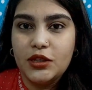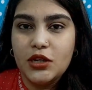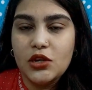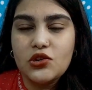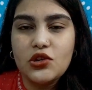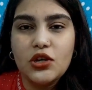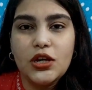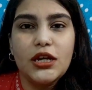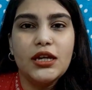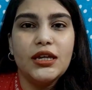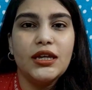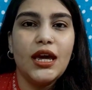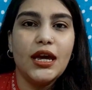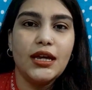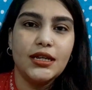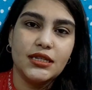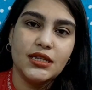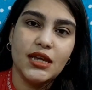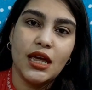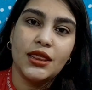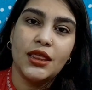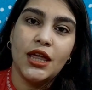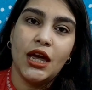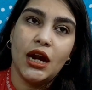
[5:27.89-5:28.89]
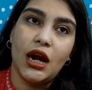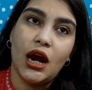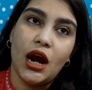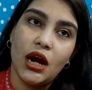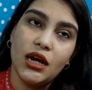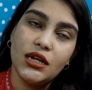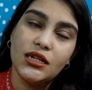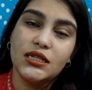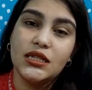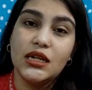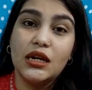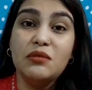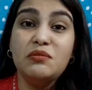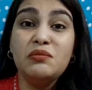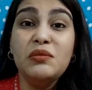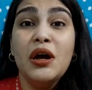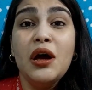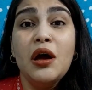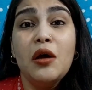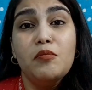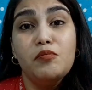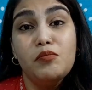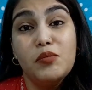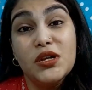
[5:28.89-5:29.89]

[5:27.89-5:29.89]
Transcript: patanjali yes there are some